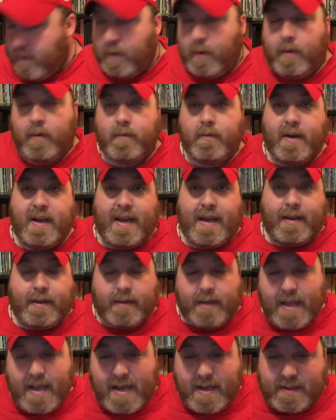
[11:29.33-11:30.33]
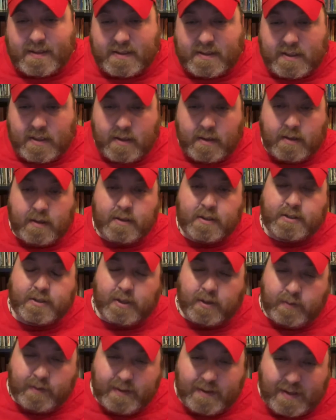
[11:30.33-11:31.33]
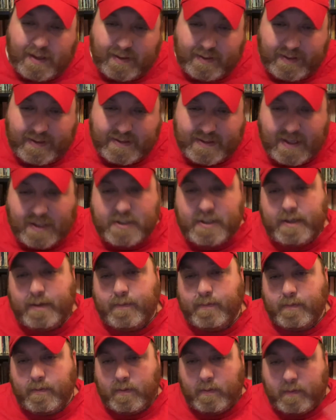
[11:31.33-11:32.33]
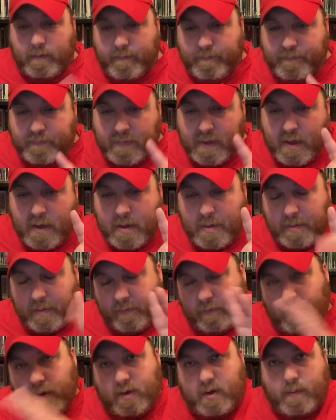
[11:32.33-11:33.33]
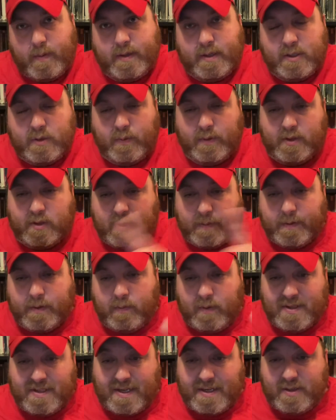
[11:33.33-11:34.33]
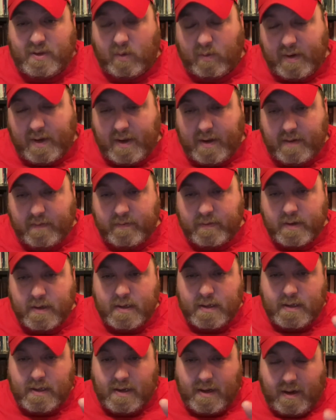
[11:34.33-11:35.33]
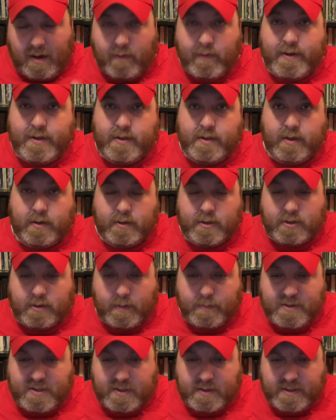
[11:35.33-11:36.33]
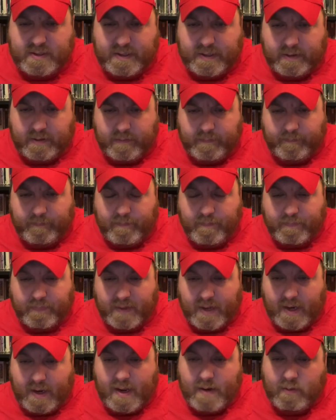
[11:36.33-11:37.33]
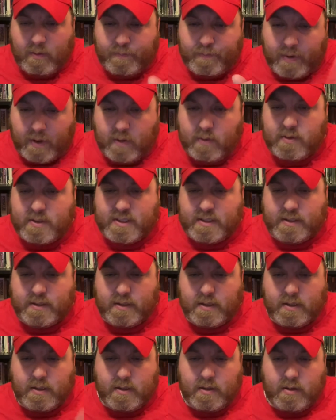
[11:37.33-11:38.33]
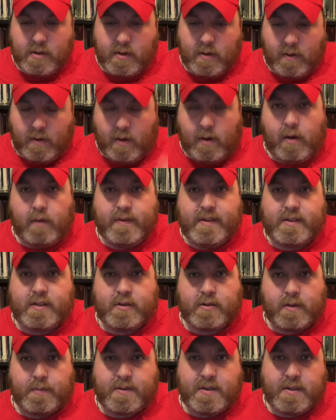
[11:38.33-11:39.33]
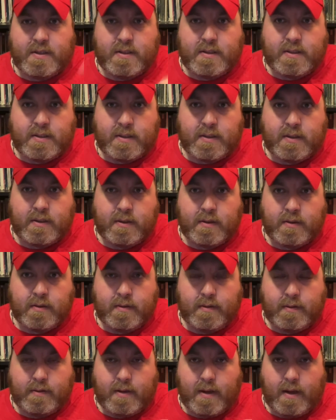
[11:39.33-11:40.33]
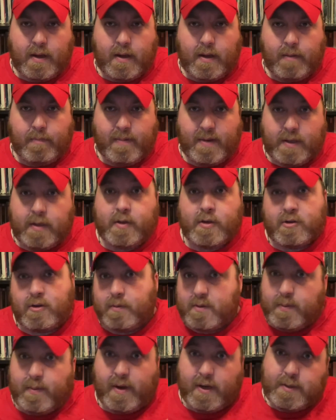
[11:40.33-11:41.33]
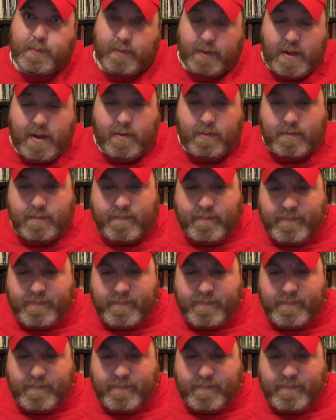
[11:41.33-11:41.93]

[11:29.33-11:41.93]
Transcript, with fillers: All right, and last, certainly not least, actually, hold on. Before I talk about this one, let's talk about the ones I don't have. I'll read you their descriptions here, and I will post all these descriptions uh, in the description box below.